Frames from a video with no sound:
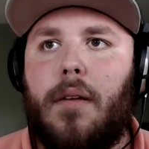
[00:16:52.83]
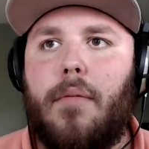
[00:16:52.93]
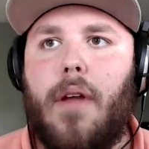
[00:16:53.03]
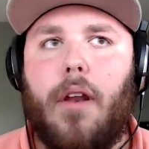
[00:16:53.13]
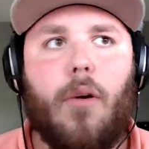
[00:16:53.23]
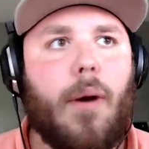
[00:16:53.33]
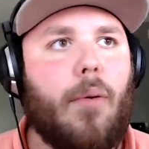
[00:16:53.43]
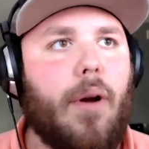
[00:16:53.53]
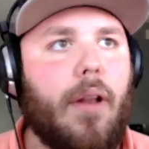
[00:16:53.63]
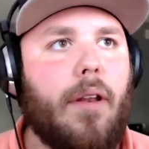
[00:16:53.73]
Not know about
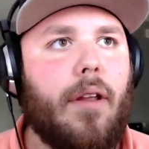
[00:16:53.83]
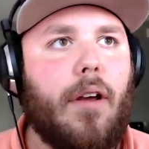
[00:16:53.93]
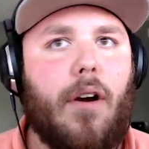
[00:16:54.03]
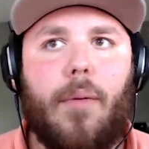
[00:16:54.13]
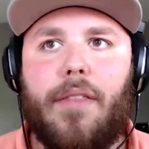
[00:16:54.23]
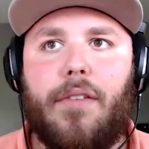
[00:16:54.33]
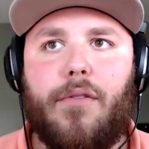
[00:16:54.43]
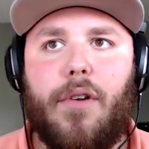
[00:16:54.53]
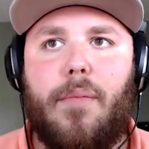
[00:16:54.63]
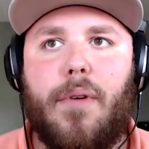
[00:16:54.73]
what? Oh, about the
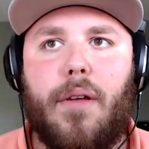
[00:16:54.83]
stream?